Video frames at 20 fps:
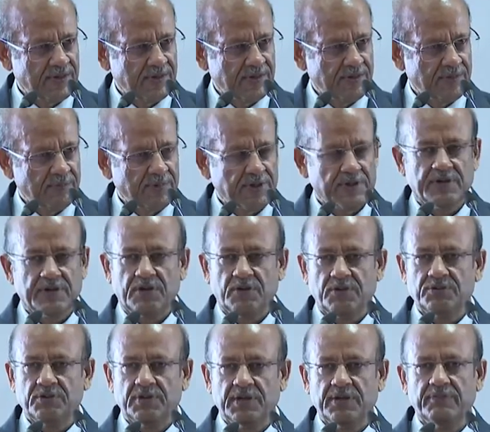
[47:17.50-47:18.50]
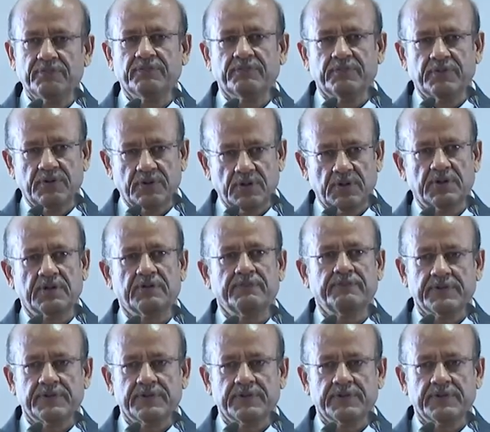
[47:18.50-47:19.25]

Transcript: But now you have a lot of